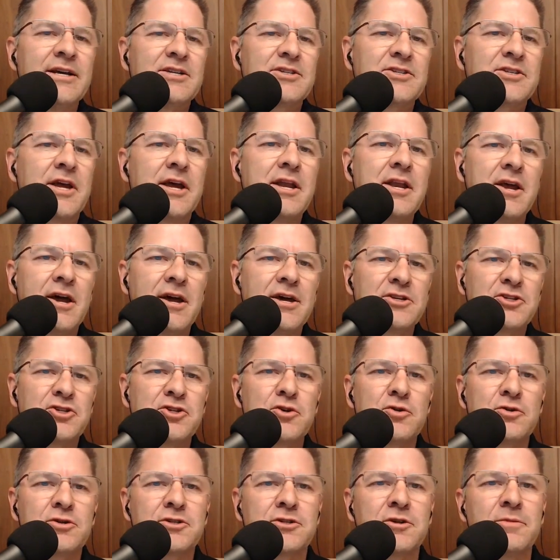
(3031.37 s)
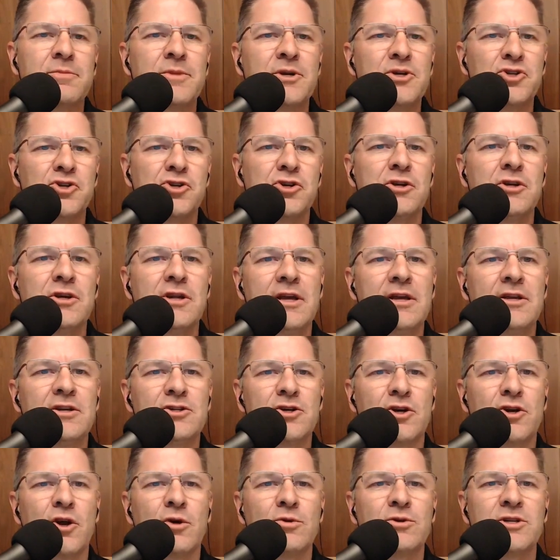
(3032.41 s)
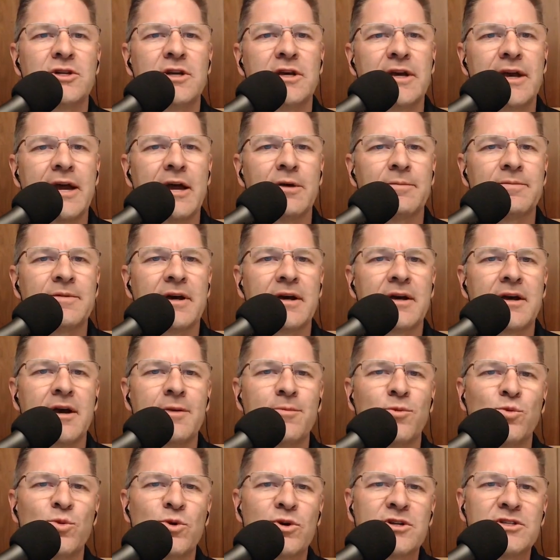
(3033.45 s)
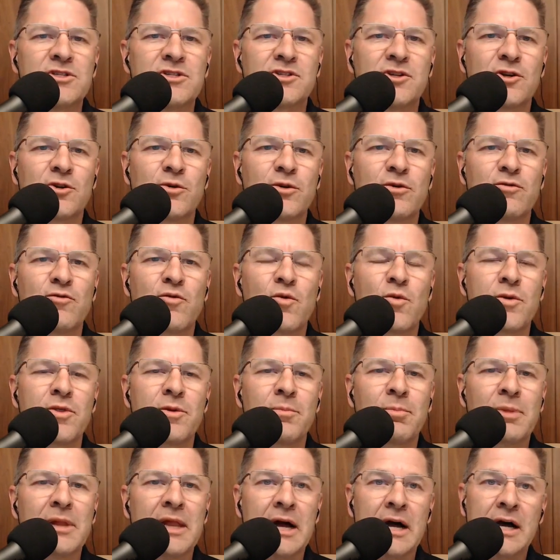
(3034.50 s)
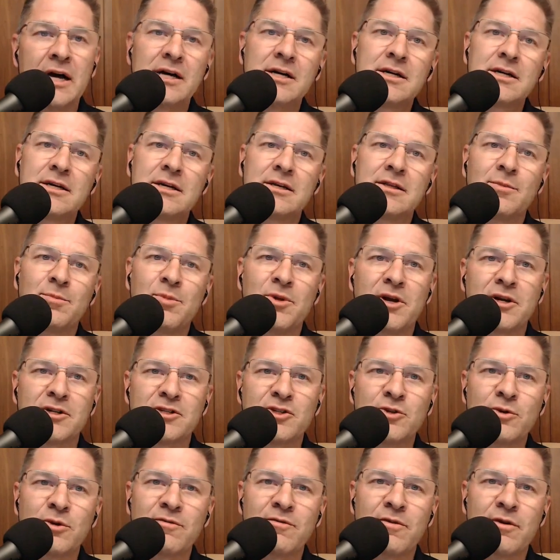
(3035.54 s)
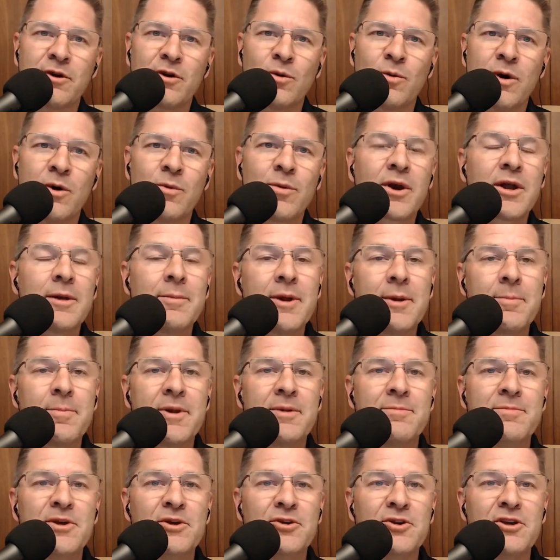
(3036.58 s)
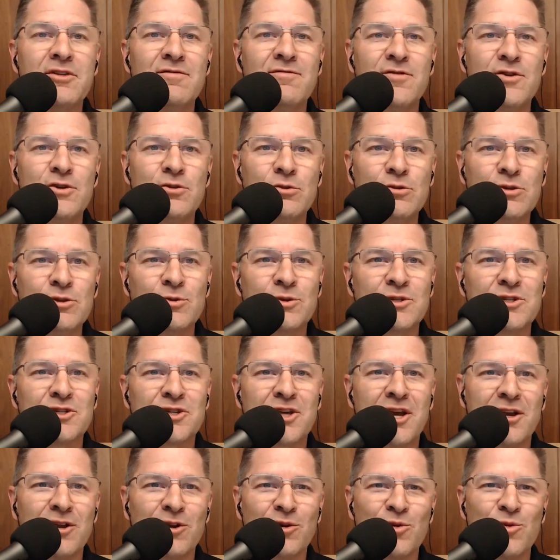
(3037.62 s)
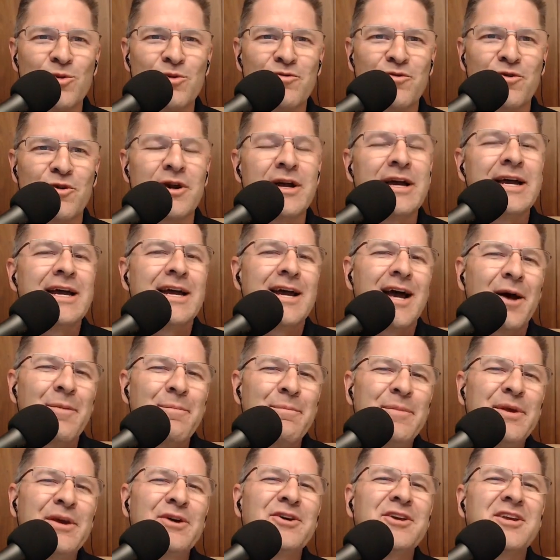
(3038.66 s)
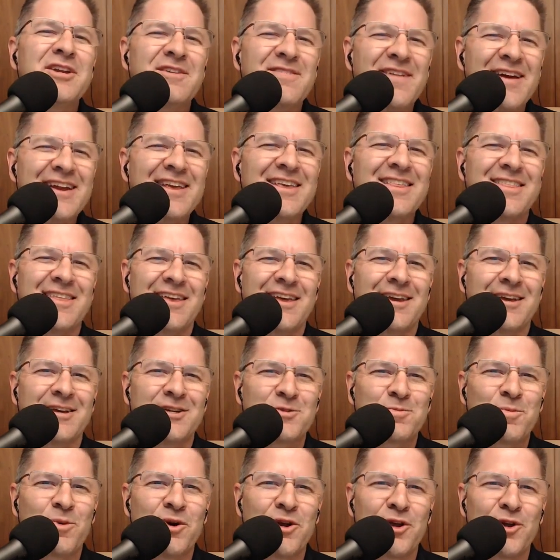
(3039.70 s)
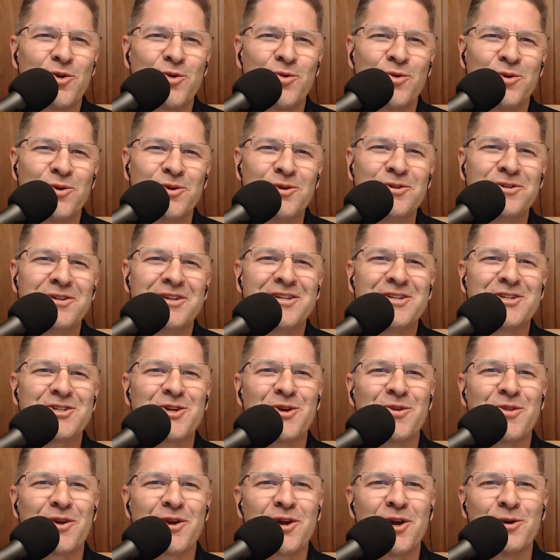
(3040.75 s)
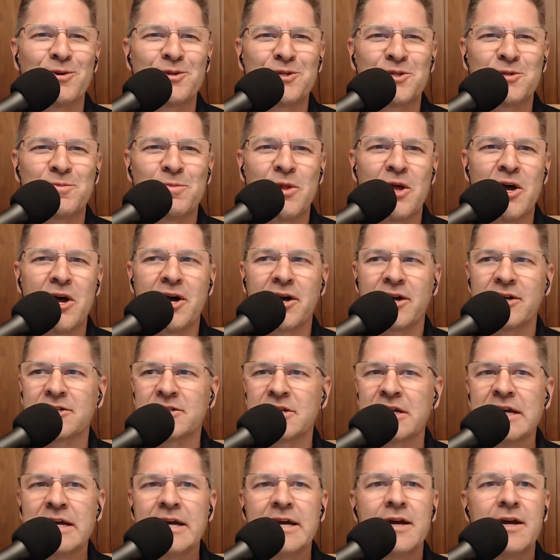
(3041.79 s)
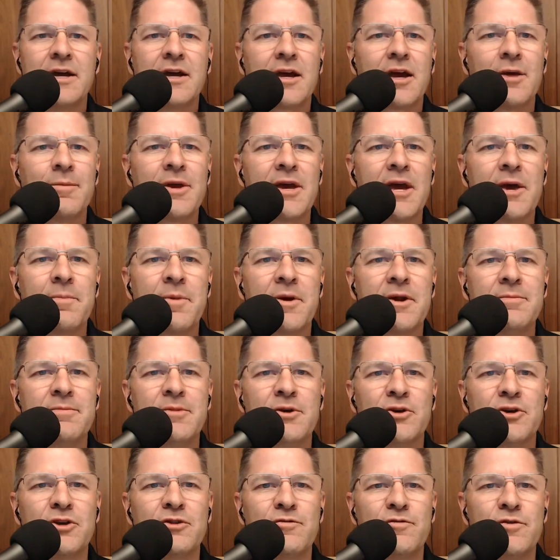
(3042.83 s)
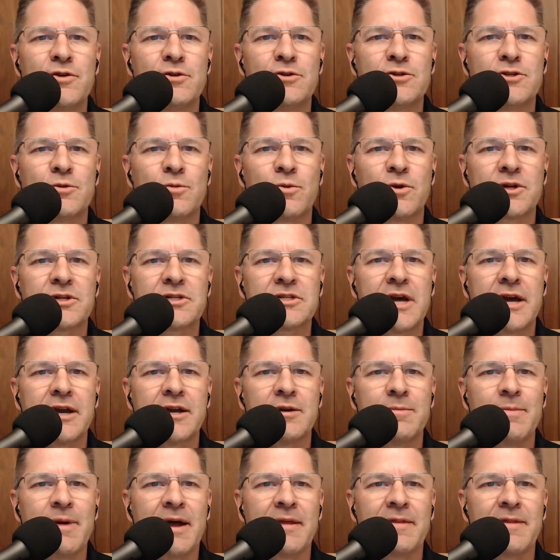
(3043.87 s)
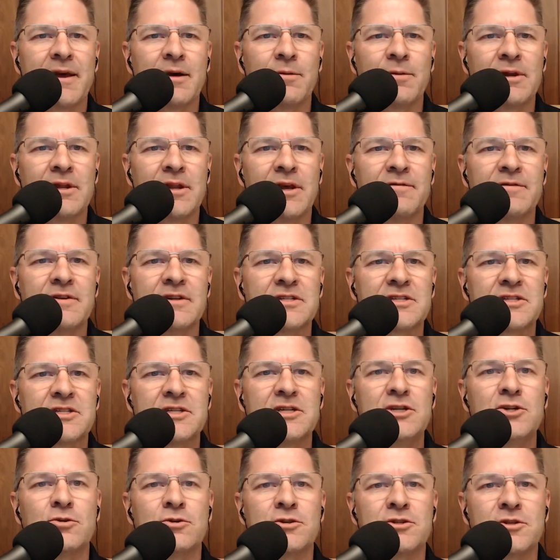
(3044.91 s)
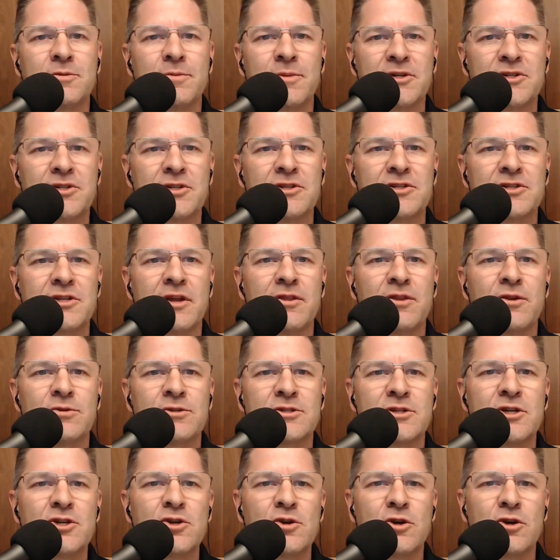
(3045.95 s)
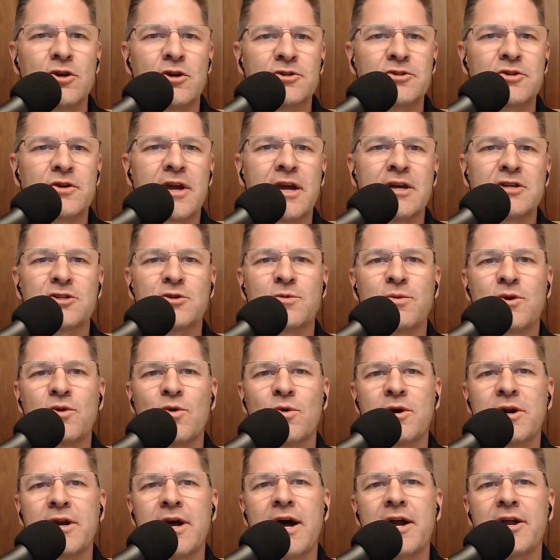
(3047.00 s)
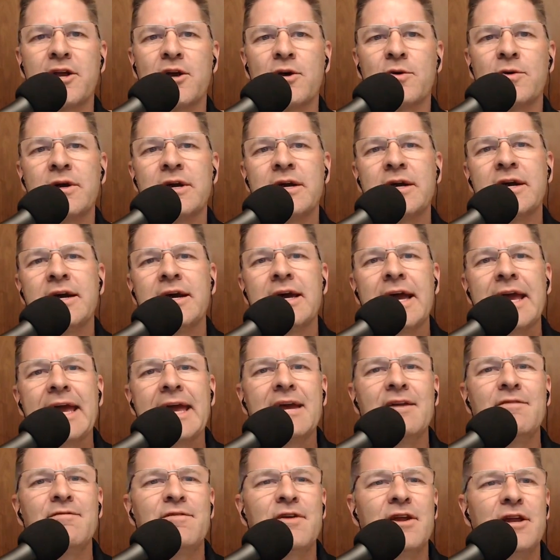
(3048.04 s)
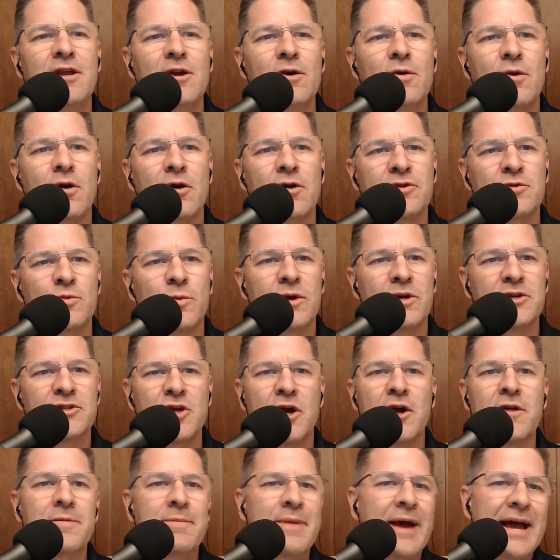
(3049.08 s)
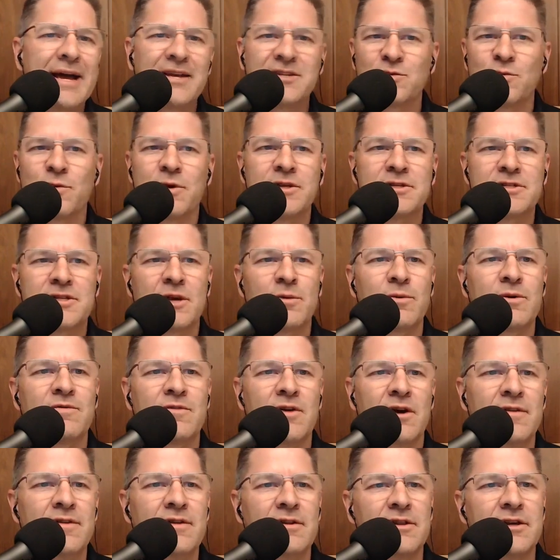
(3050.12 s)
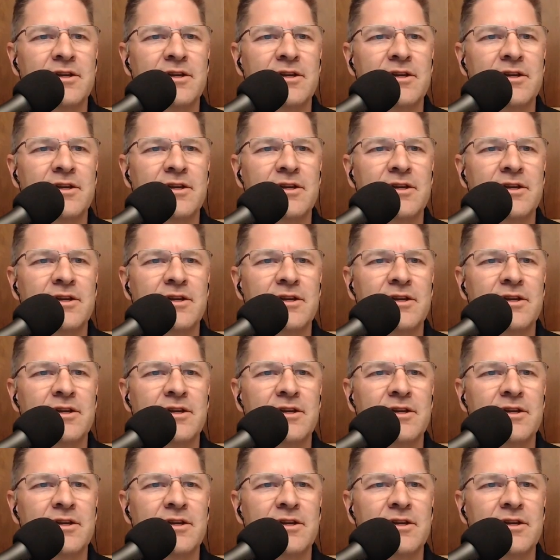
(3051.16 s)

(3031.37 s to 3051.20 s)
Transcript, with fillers: Send us your submission into coaching at gallup.com and we'll consider it for the blog. And the blog's doing very well. We're coming up on a million views, which is kind of cool. For a million of anything is pretty cool. cool. And so the coach's blog is coming up on a million views, and we're excited about that that. We'd love to see your submissions. Send those in. You can also catch the recorded audio and video, as well as all the past ones that we've done.